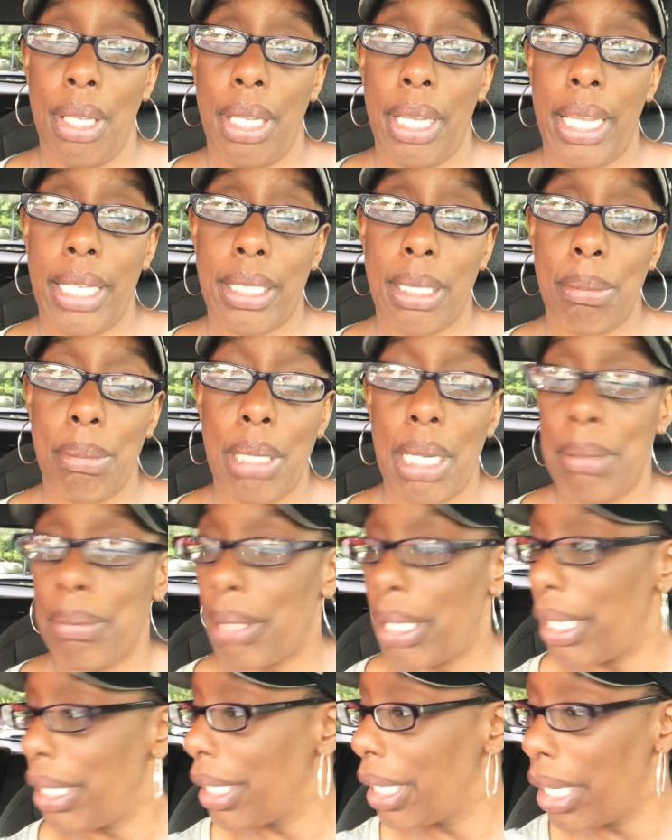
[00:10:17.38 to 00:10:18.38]
And sometimes
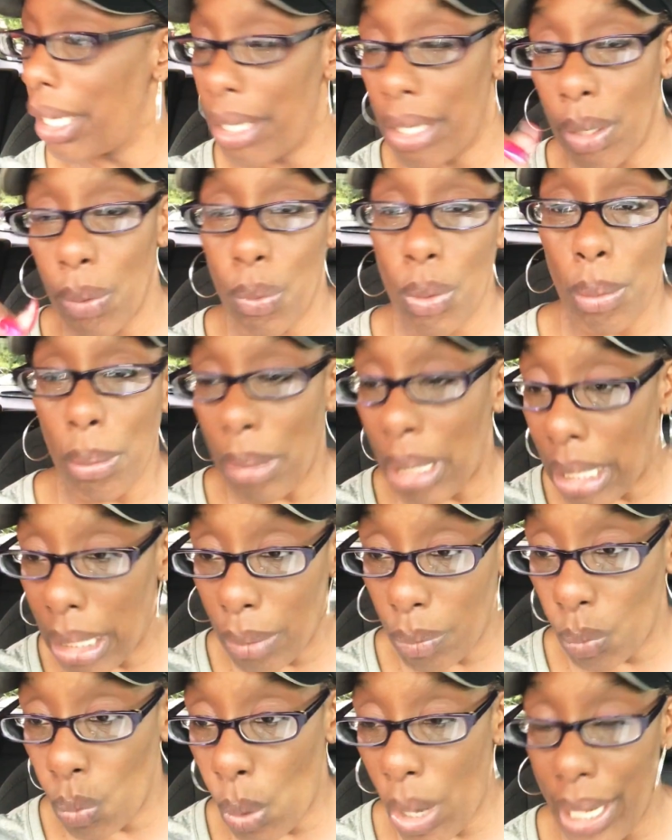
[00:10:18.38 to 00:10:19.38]
I need to get in there with my
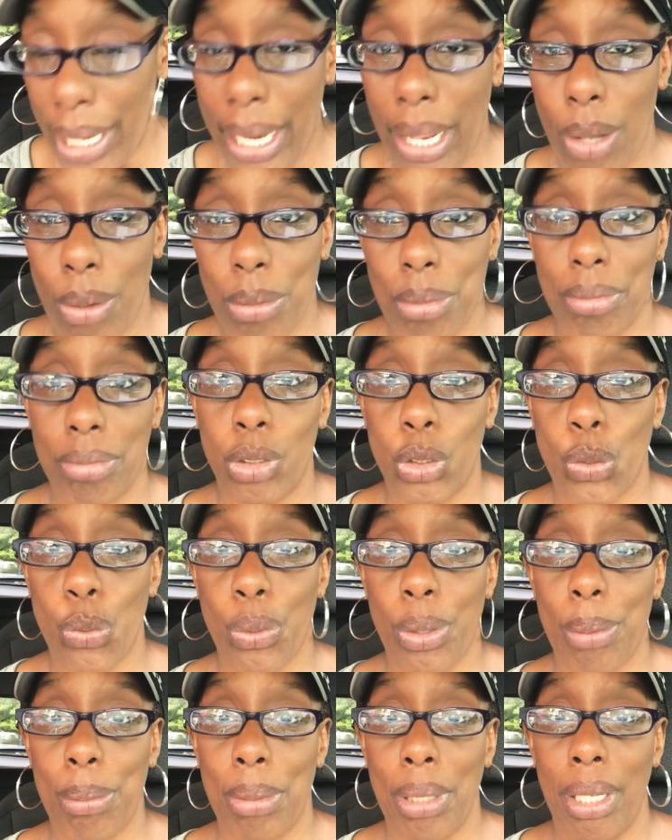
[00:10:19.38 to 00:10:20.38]
whiteout
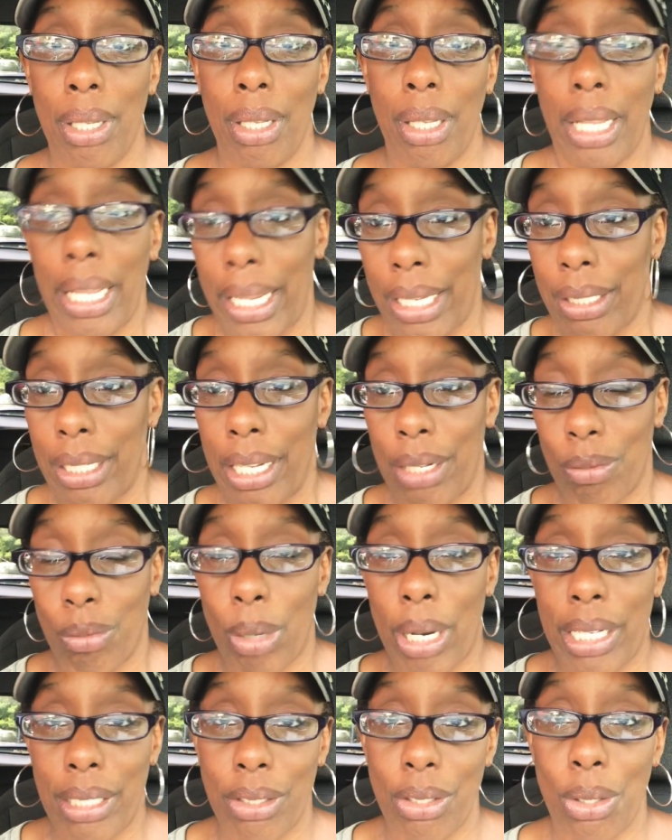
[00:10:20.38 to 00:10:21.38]
strip and
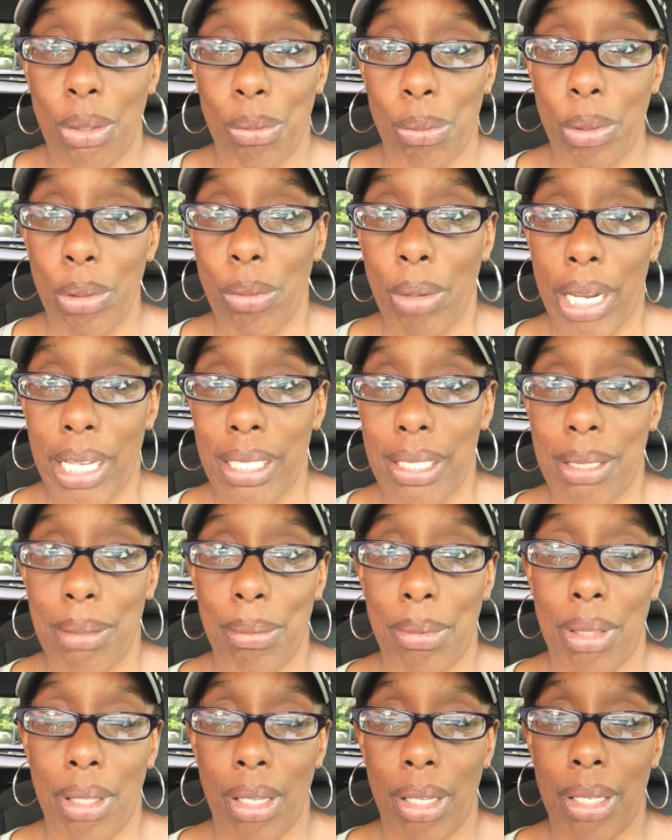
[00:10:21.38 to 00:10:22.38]
write, rewrite
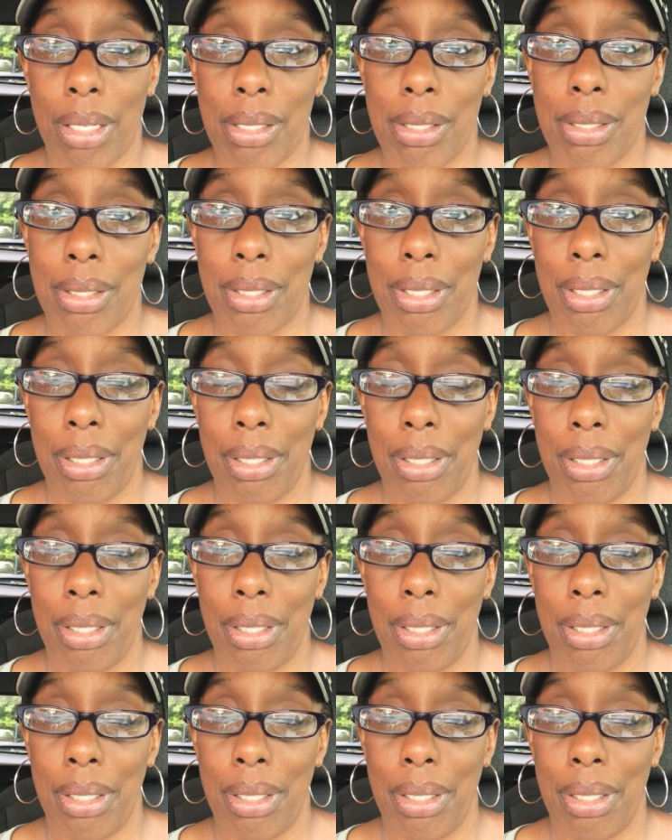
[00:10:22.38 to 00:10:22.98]
some things.